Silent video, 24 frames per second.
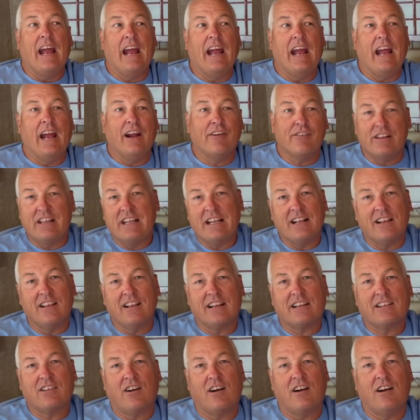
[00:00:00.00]
Everything
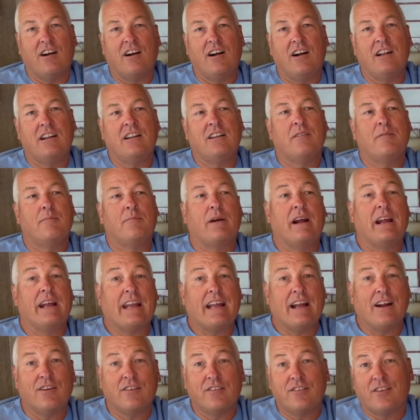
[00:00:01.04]
clicked on. My
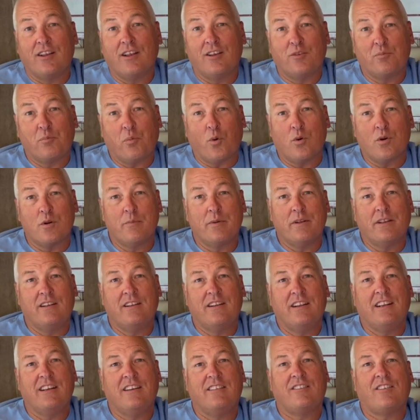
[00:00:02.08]
account says
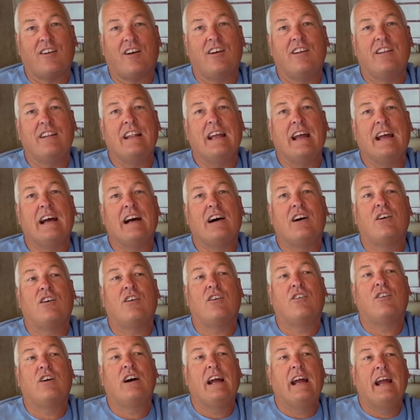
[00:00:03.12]
portability is on
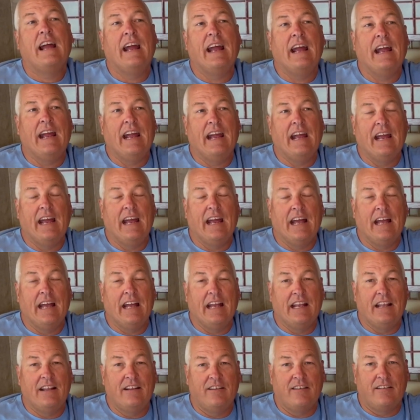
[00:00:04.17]
now,
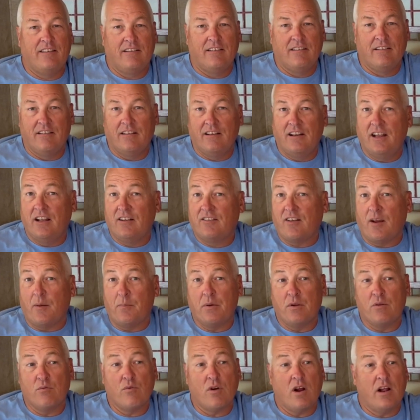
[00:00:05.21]
and it's up
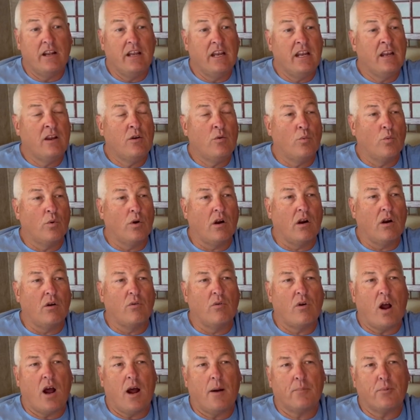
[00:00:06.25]
and running. We're
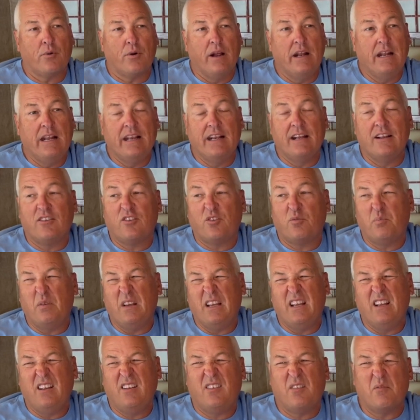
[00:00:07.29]
operating at
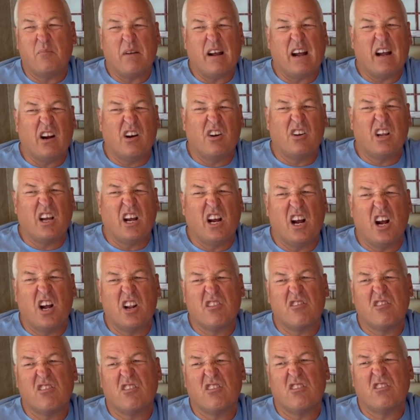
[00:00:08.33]
speeds about
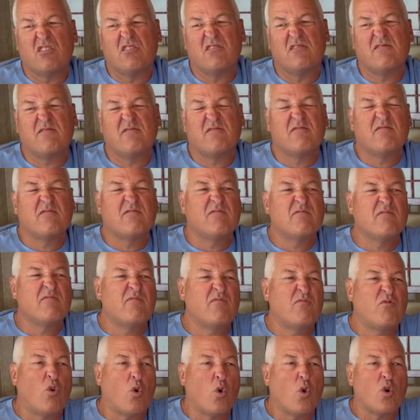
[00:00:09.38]

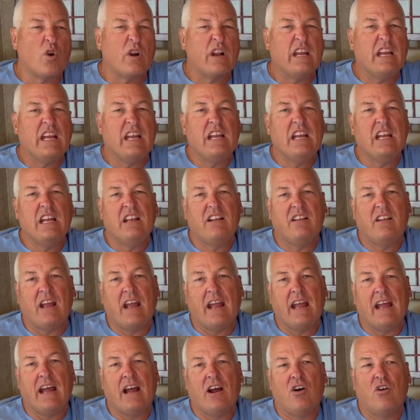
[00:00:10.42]
140
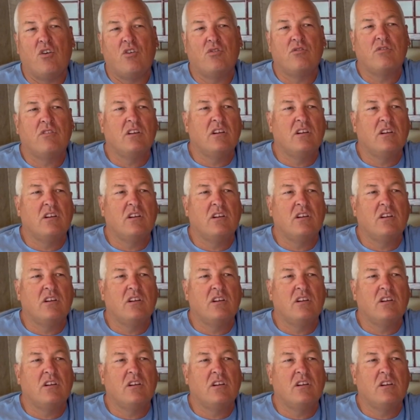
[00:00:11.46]
down,